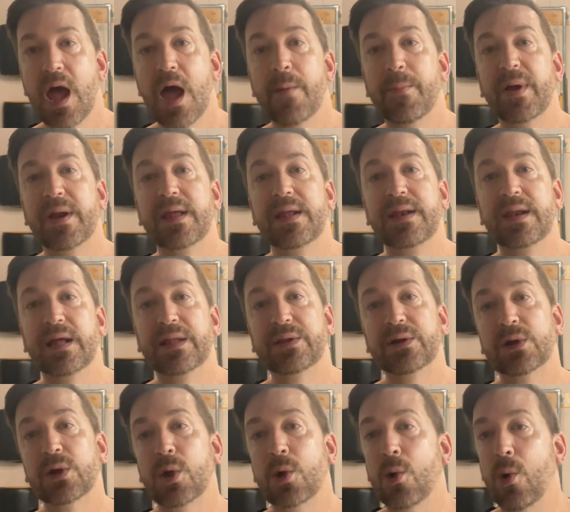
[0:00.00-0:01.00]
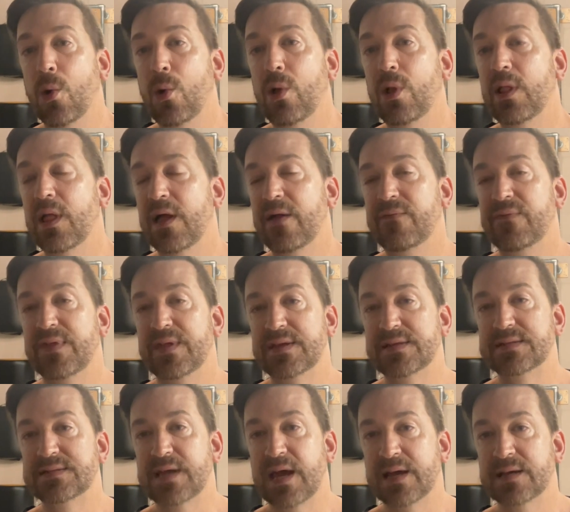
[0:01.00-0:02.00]
But another goal of
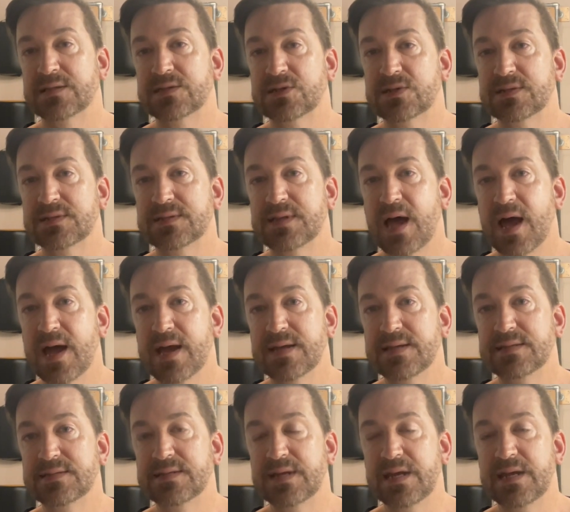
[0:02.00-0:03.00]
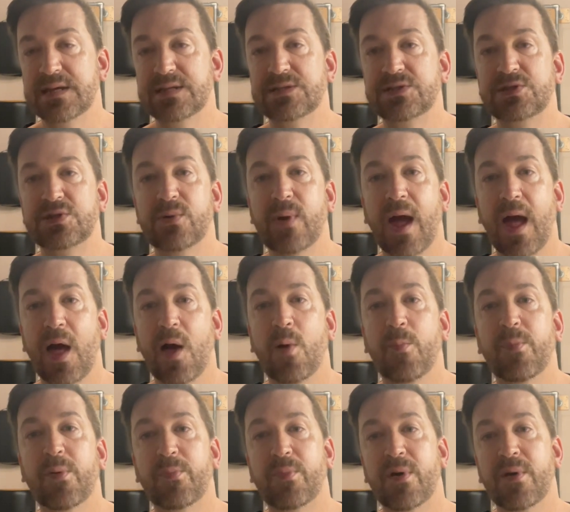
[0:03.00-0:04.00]
this exercise is to
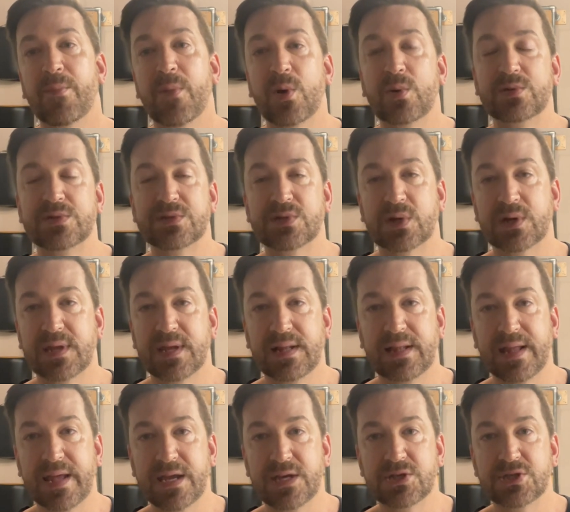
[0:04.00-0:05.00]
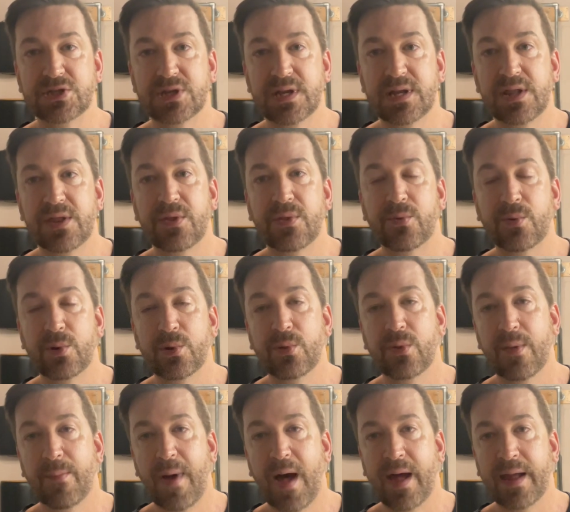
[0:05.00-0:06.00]
help promote circulation through the
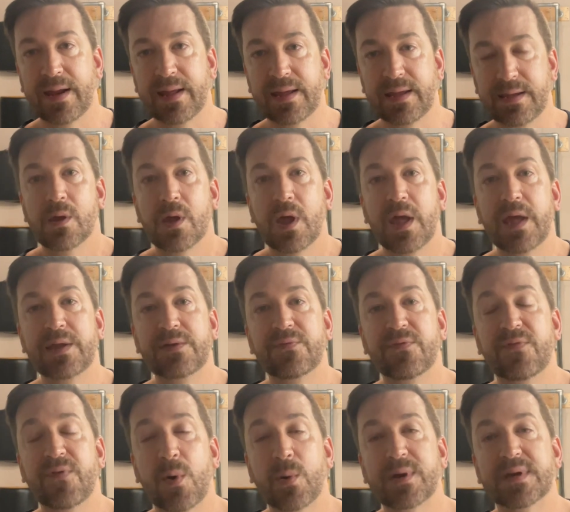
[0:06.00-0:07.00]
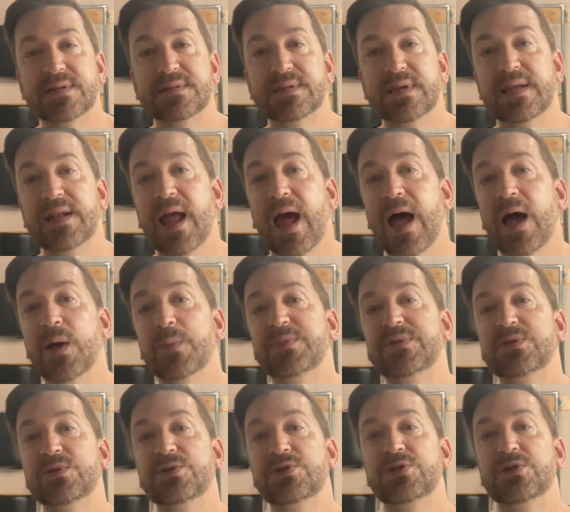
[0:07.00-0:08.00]
body. It focuses and helps
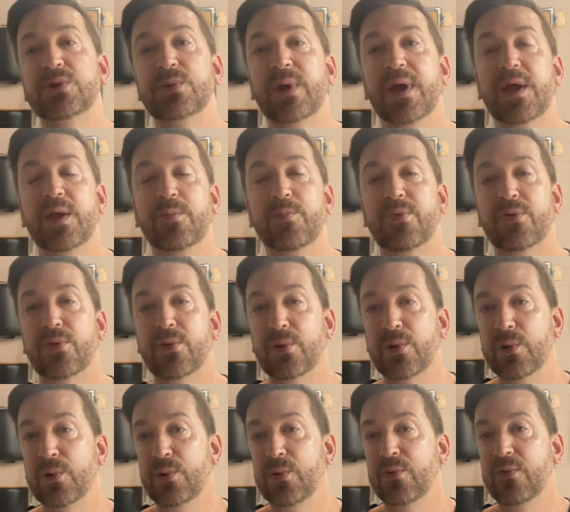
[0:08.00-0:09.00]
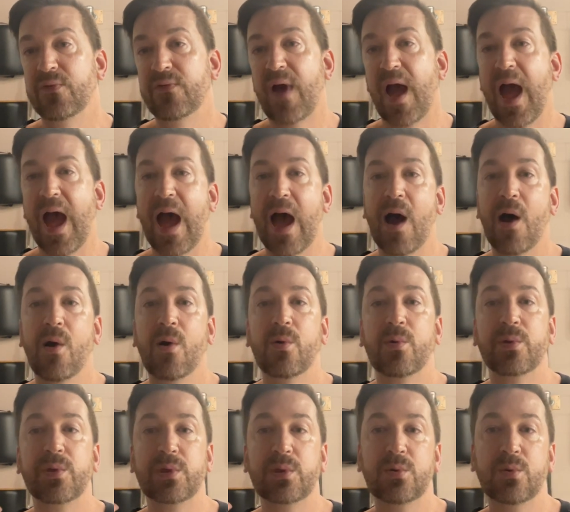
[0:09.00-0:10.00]
you to improve how
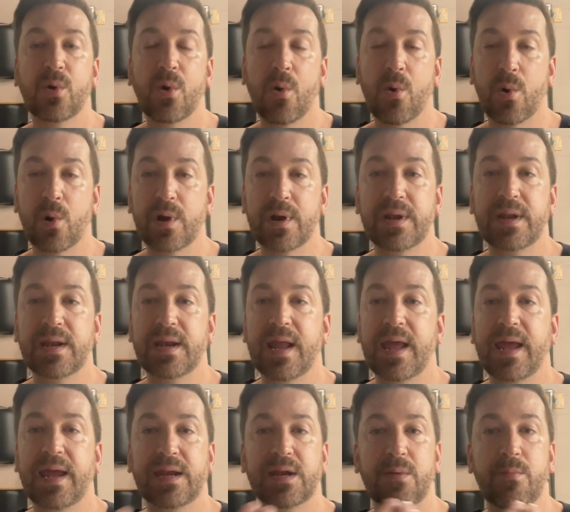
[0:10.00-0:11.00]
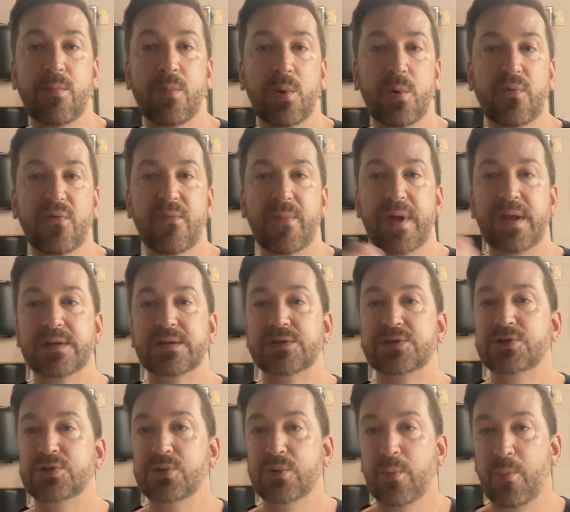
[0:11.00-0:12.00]
you coordinate movement
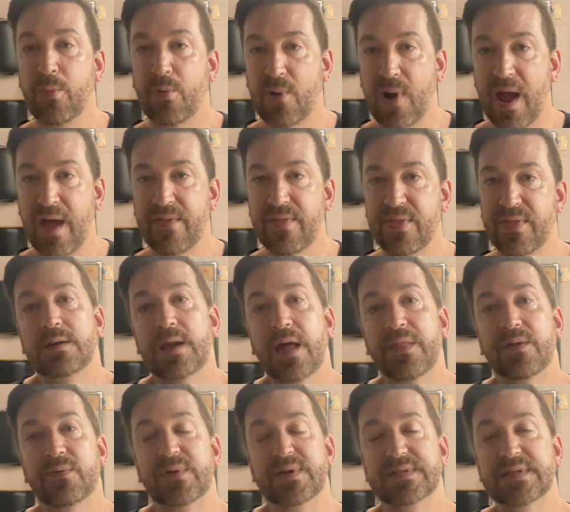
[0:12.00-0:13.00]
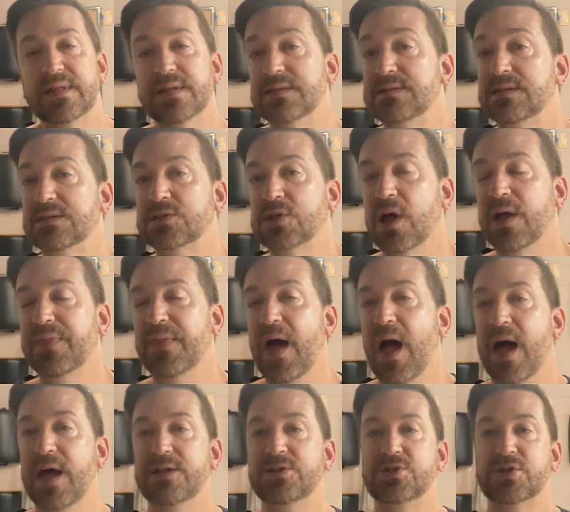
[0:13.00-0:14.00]
to breath. Now, the reason this is called the
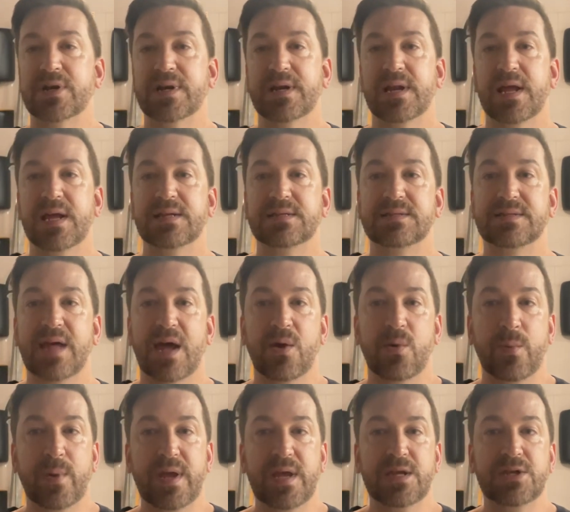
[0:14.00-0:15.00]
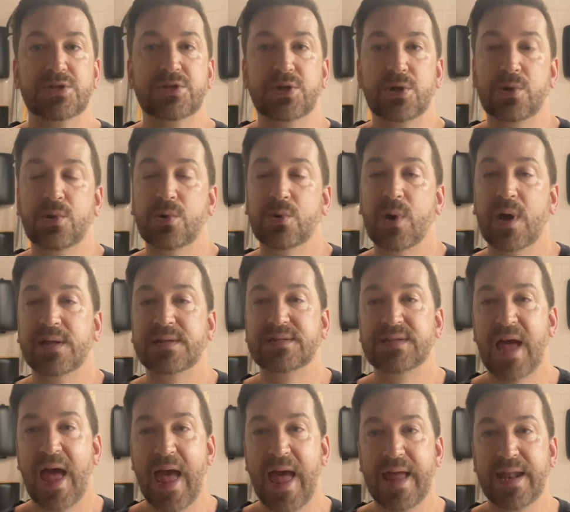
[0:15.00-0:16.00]
100 is that we do
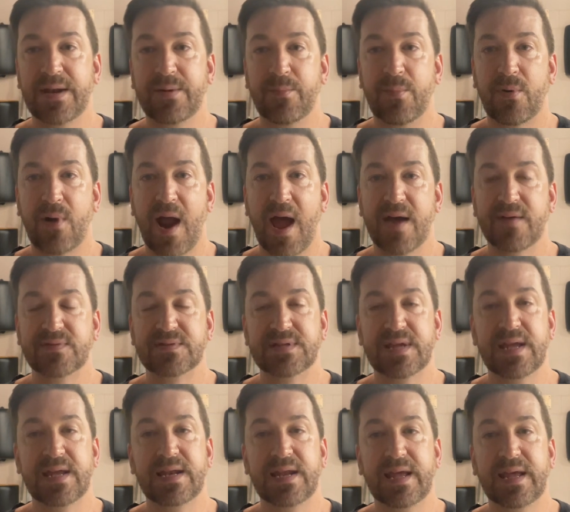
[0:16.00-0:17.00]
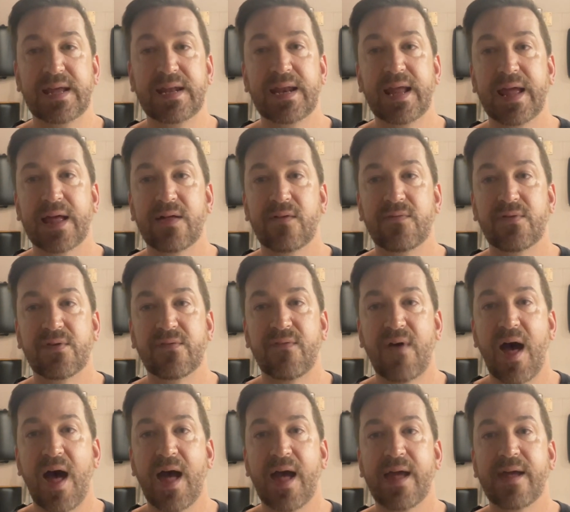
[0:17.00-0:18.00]
10 breaths. An inhale for
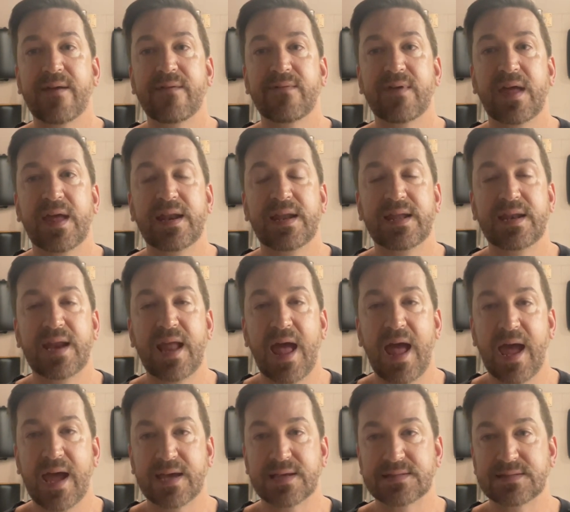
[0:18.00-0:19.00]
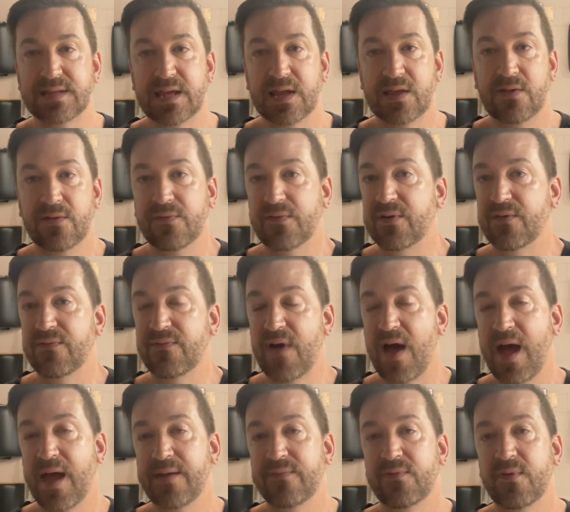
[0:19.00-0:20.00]
5 and an exhale for
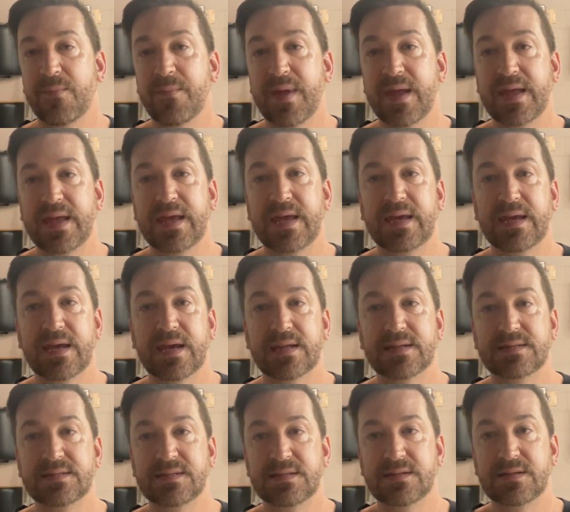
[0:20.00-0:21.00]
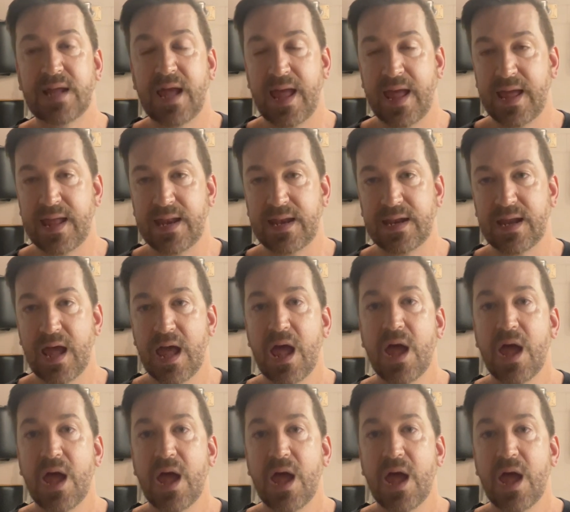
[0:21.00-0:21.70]
5, making 10.